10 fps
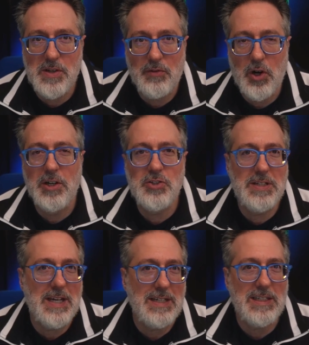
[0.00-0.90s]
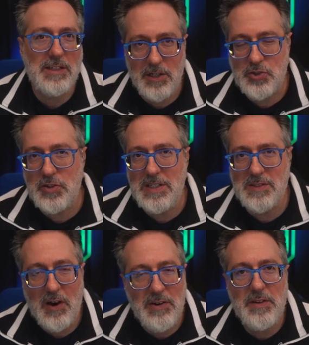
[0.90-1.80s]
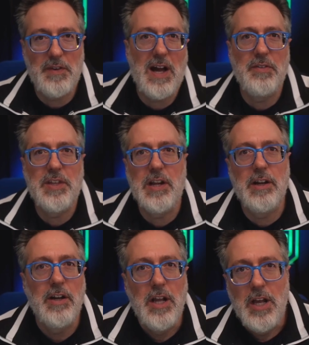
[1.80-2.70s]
over 190 countries, very involved there.